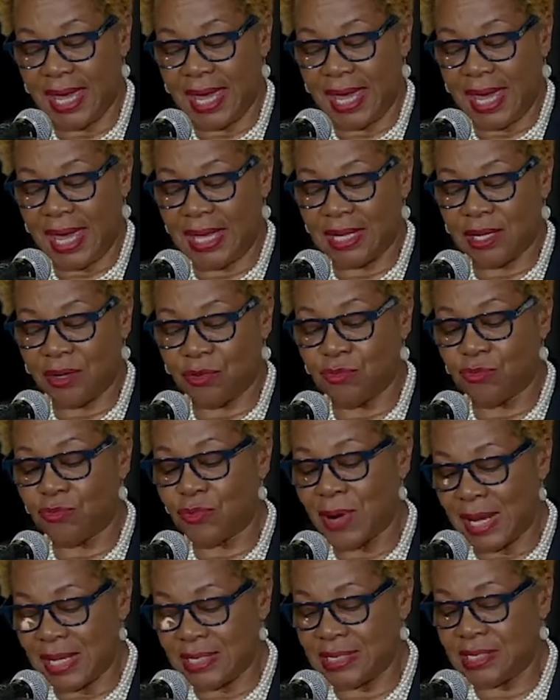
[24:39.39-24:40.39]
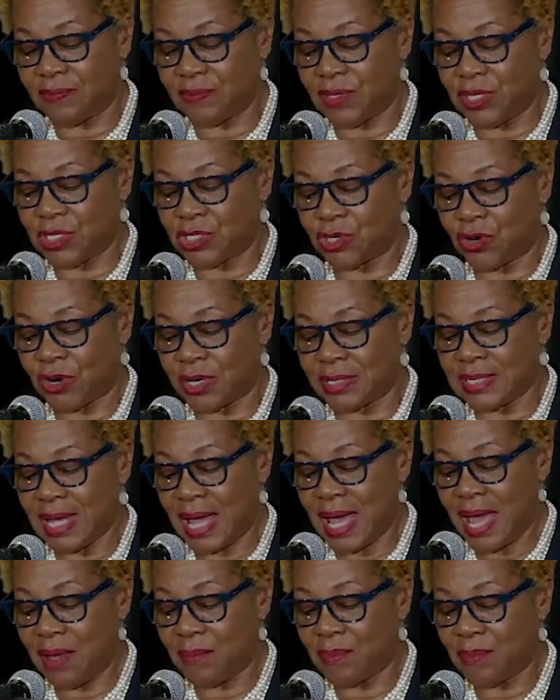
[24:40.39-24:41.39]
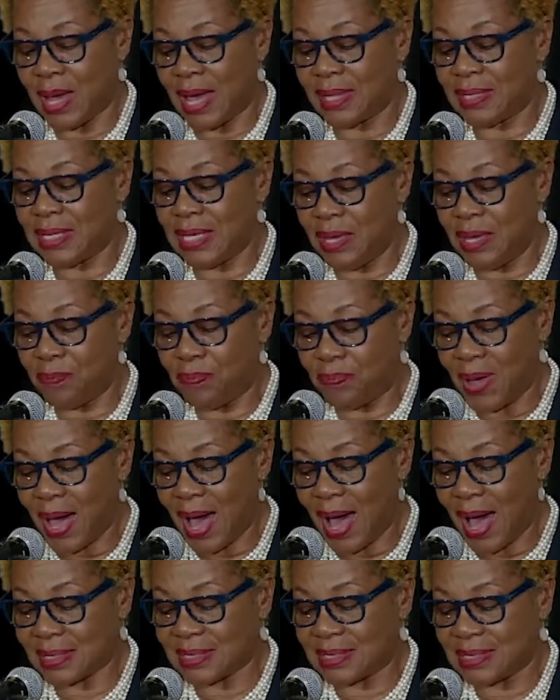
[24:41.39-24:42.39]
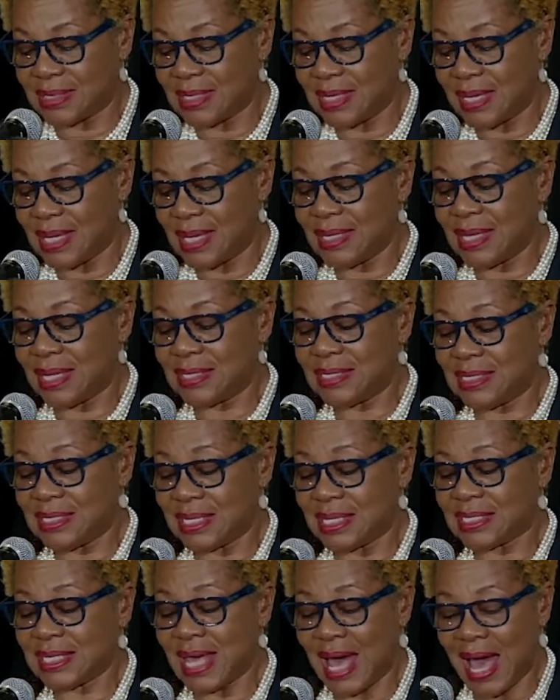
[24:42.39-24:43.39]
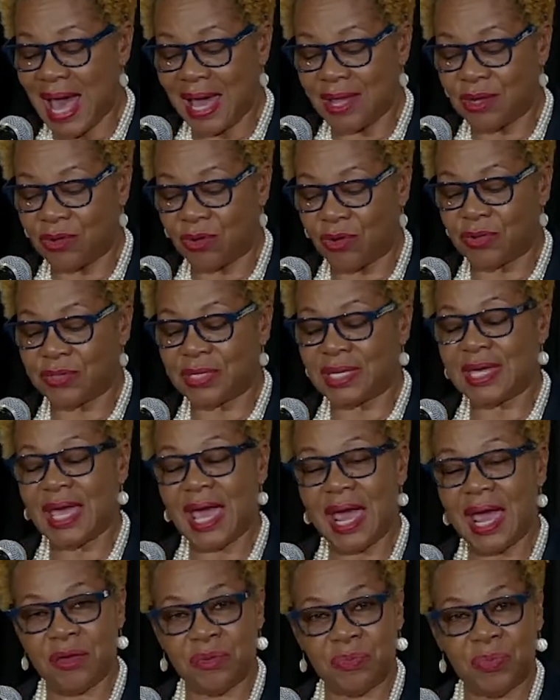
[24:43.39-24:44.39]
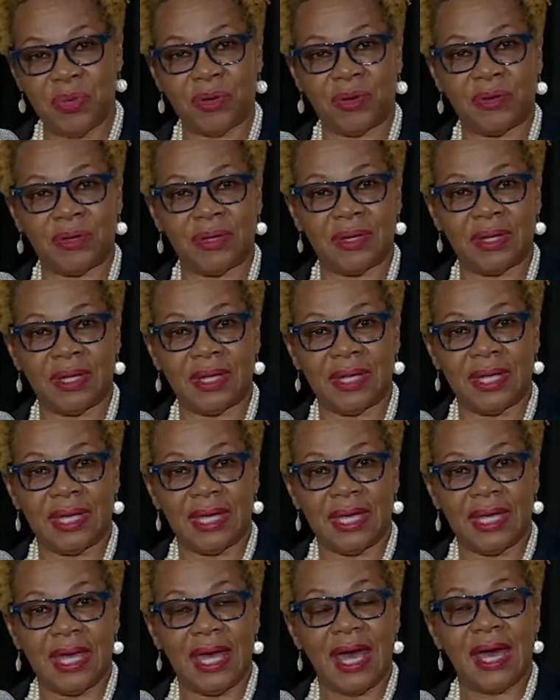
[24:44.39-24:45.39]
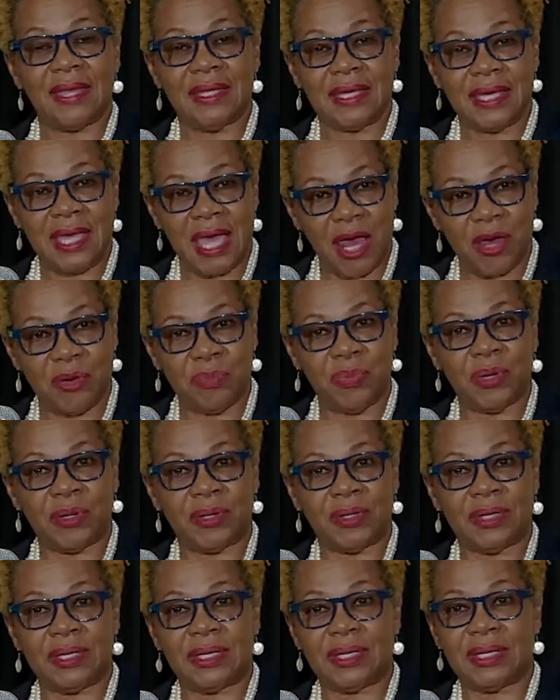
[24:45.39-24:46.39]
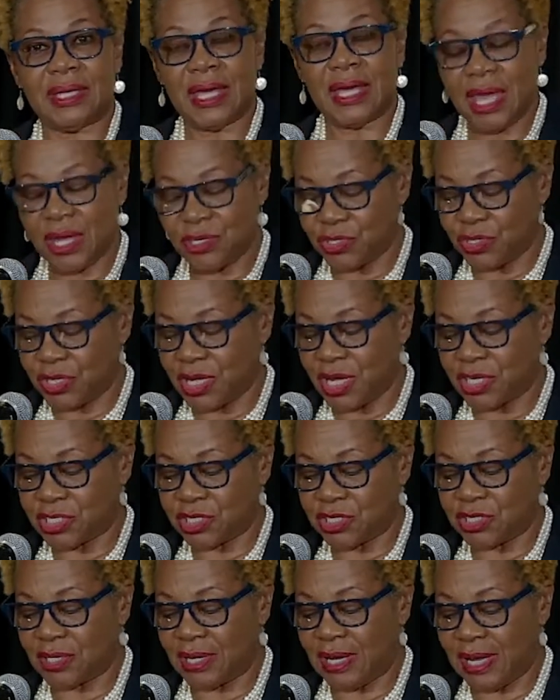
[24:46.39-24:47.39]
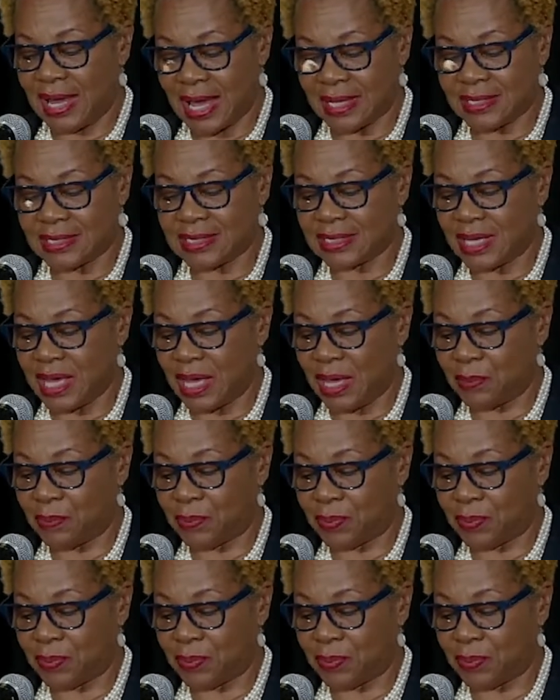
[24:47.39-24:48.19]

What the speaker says: in a relatively short time and the impact that it has had on Caribbean and the Caribbean educational landscape.